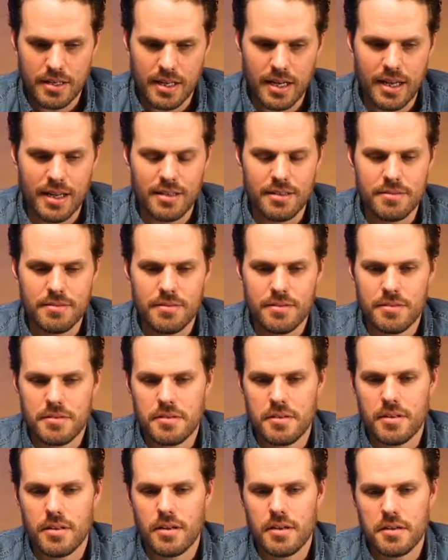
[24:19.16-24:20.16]
Again,
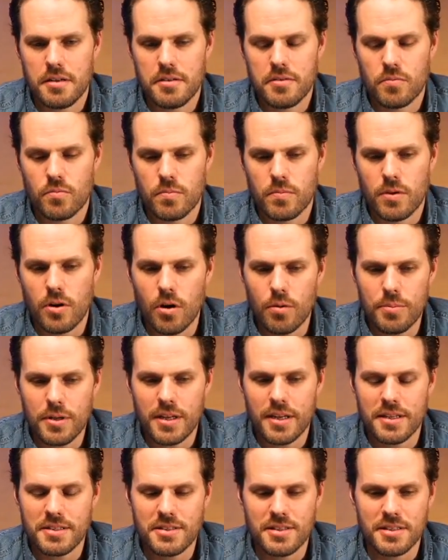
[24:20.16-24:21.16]

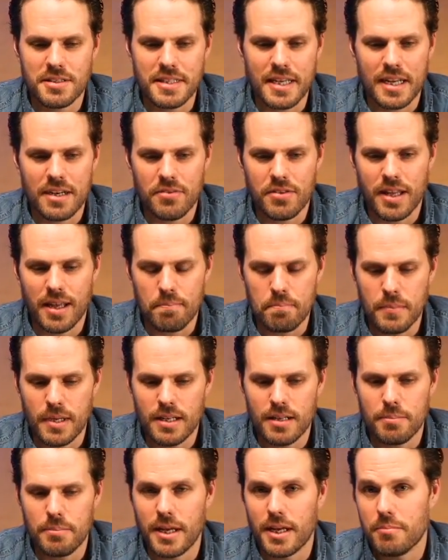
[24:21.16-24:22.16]
OBS is kind of that
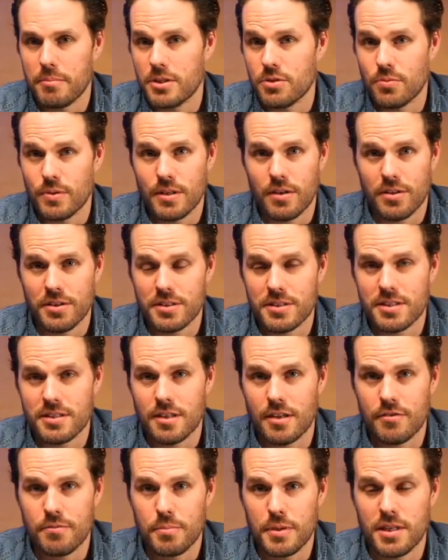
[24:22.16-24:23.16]
middleman between all this
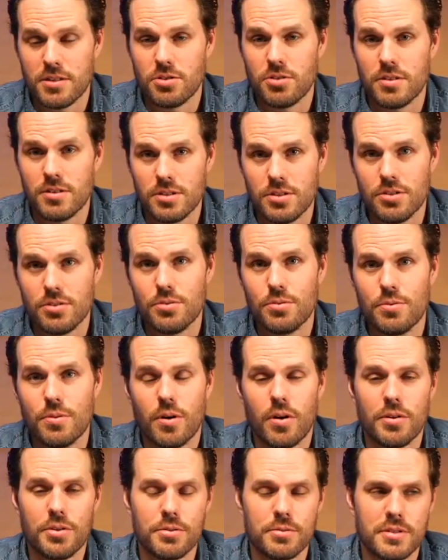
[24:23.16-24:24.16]
stuff because you can
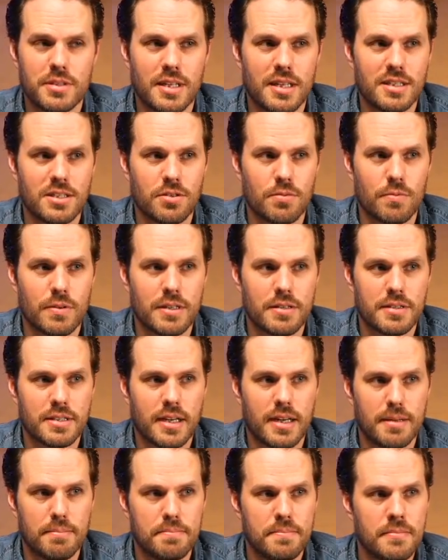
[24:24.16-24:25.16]
do all those things in real
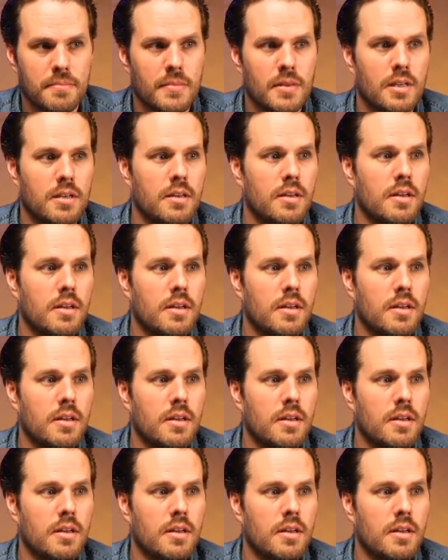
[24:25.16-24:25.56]
time.